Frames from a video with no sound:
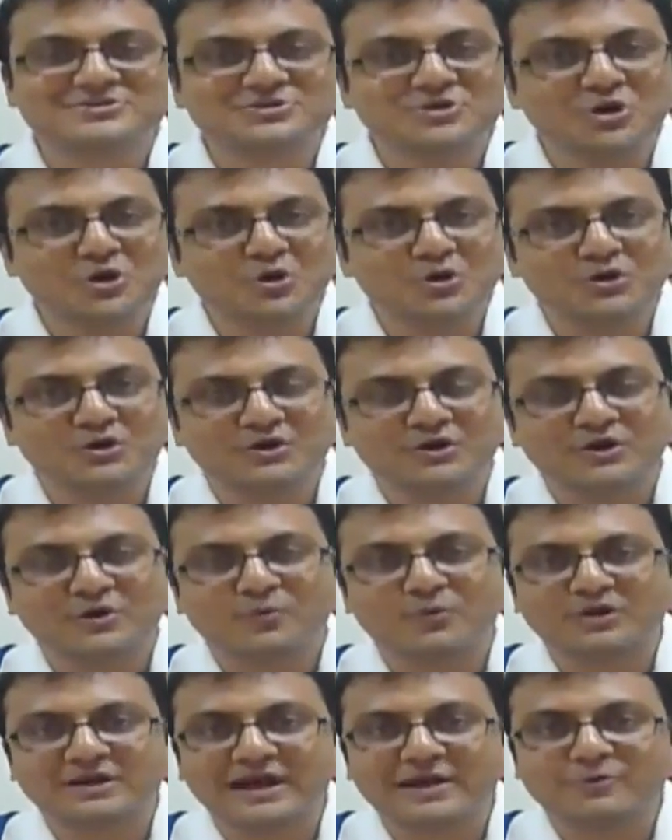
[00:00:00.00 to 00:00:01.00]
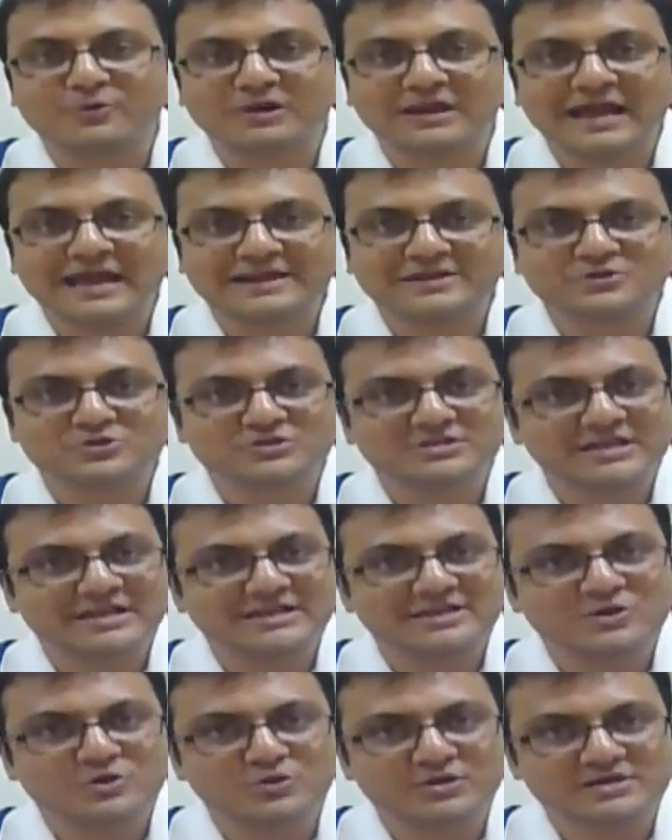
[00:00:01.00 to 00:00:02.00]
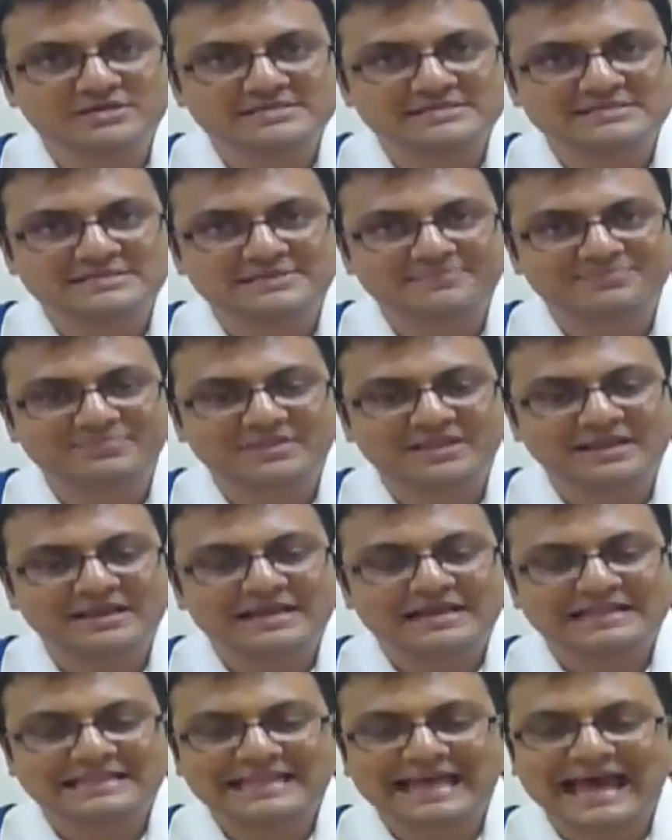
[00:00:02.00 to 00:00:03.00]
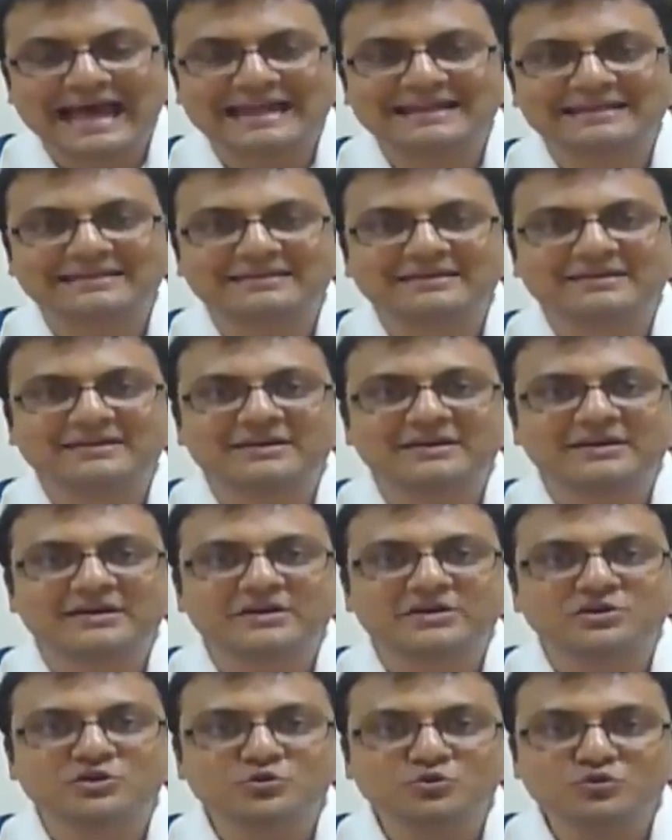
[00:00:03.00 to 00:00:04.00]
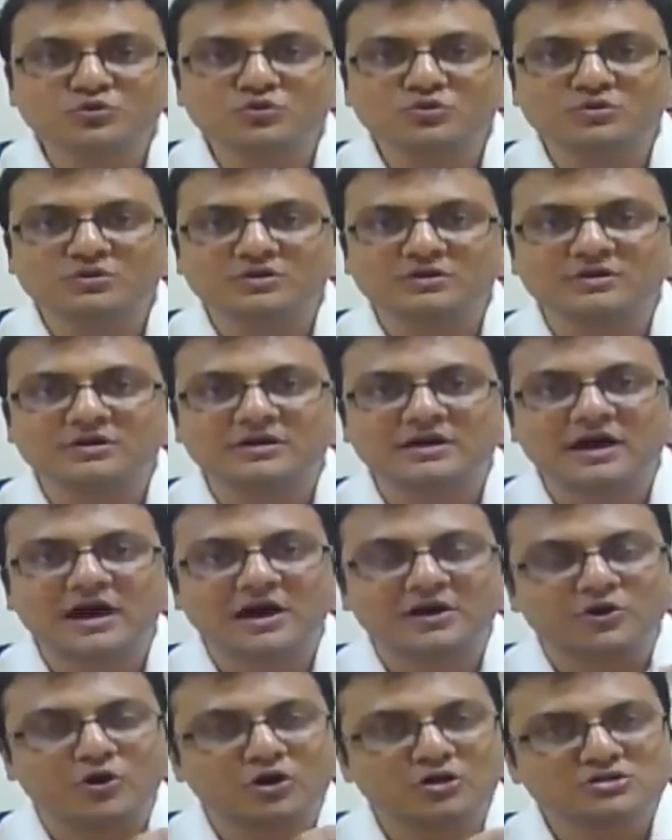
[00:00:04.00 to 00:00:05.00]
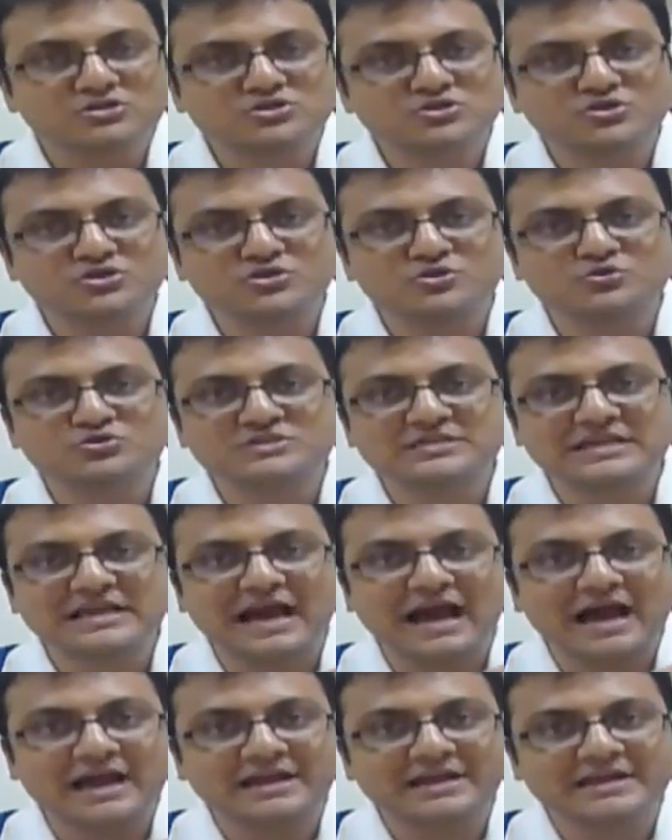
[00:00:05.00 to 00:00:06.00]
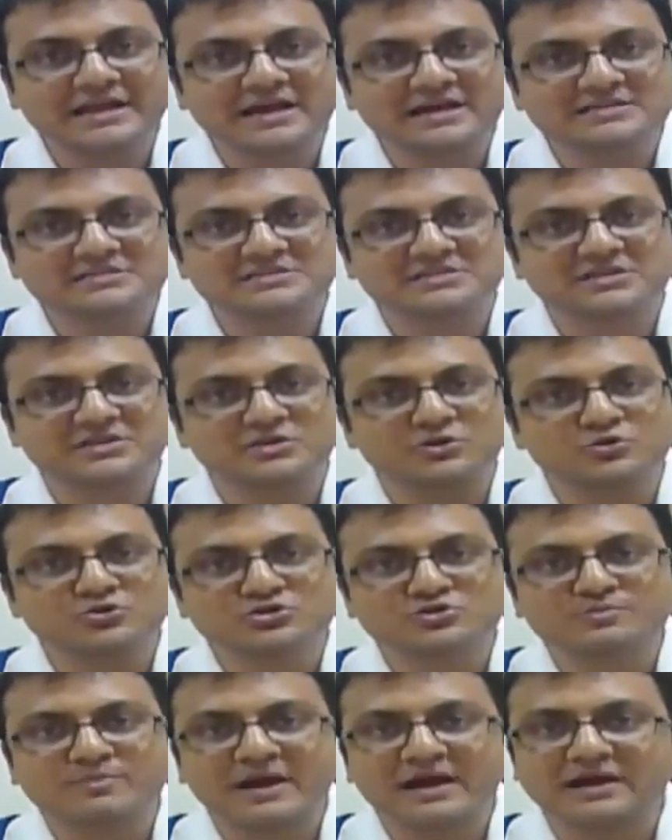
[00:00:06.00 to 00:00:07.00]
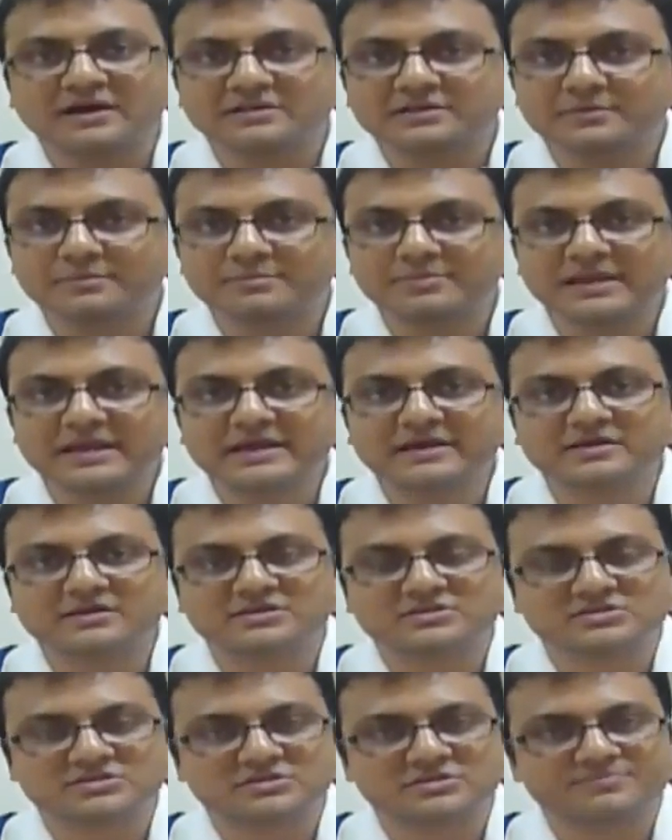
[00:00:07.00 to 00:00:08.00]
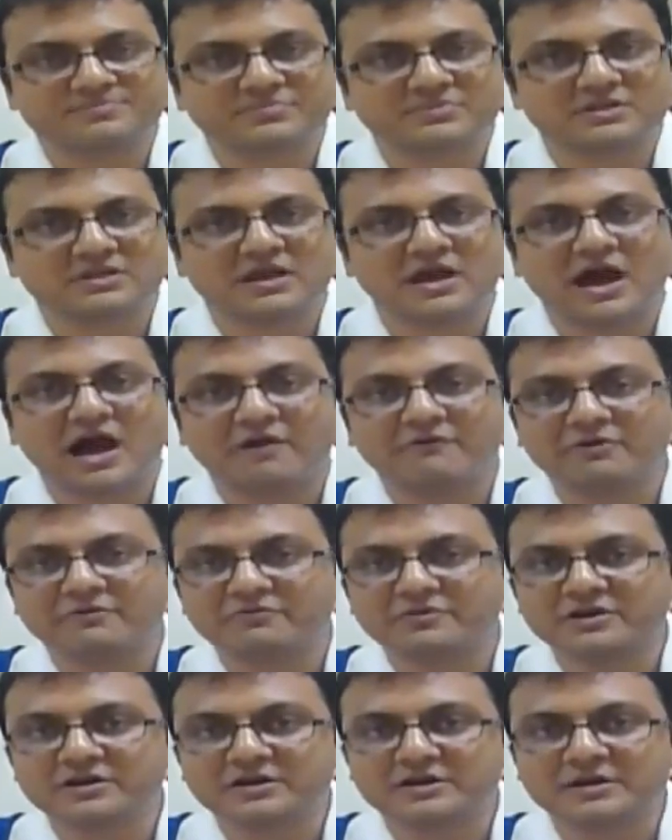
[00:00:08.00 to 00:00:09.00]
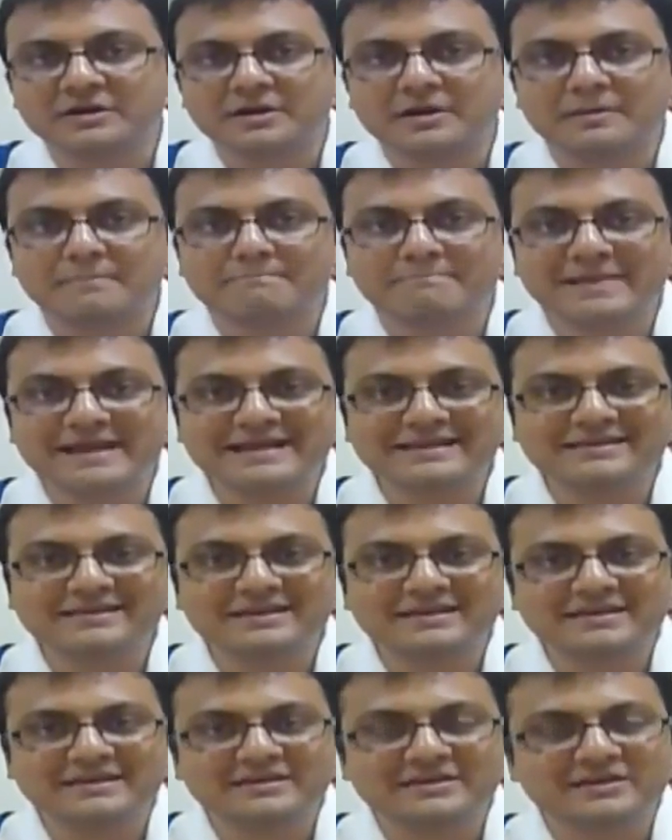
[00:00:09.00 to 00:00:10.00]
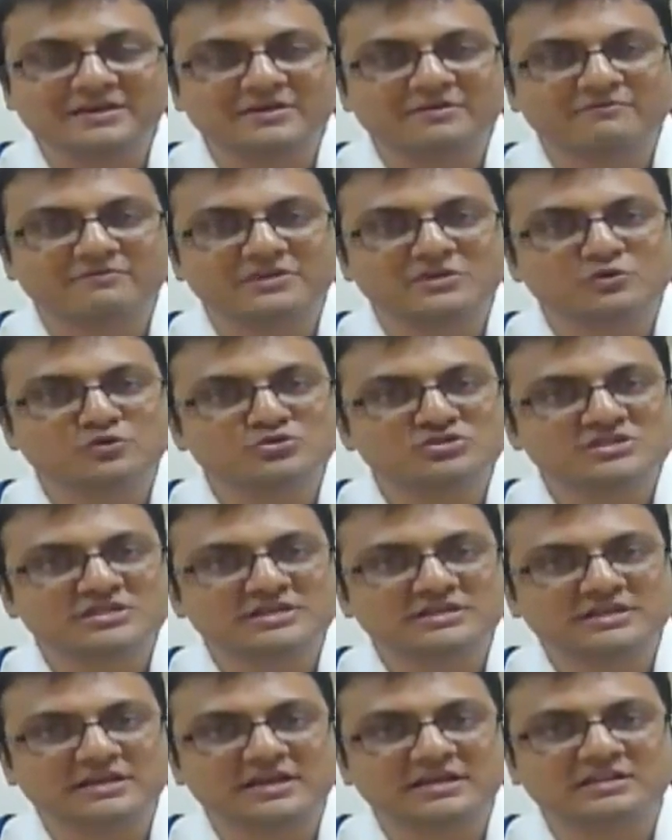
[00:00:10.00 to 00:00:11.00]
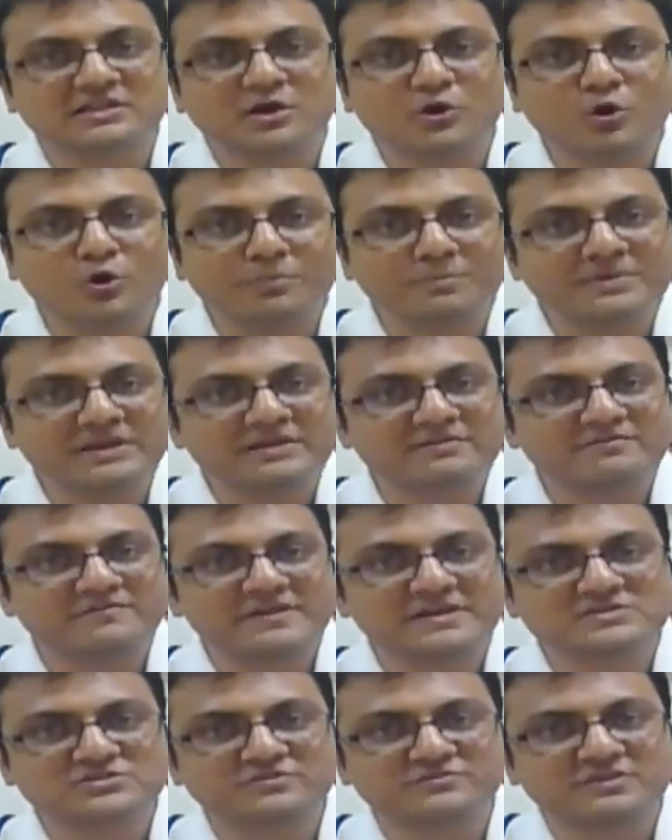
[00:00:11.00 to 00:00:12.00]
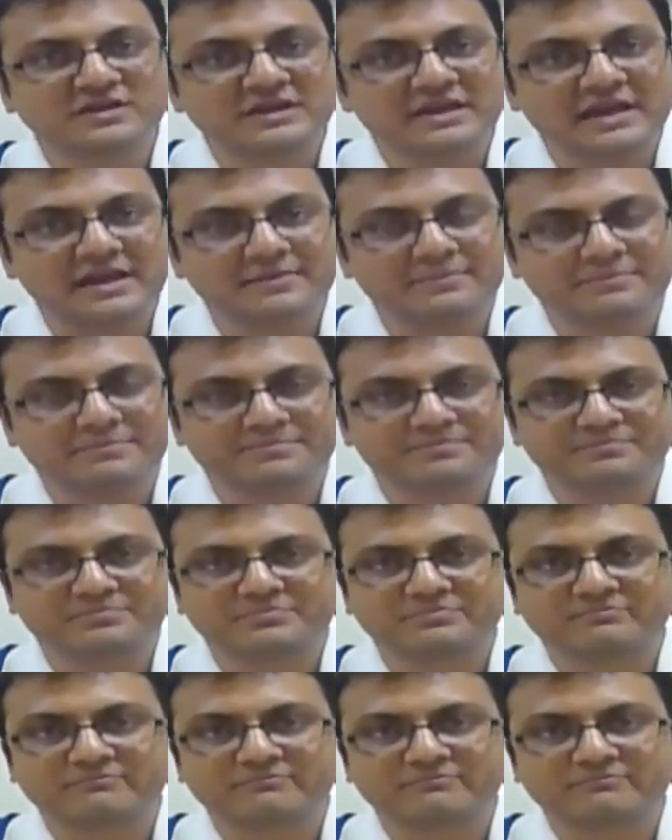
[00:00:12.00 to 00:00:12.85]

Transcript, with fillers: So, what I would like to tell you is that you are also using ideas used by other players. However, mainly we use it in the opening phase of the game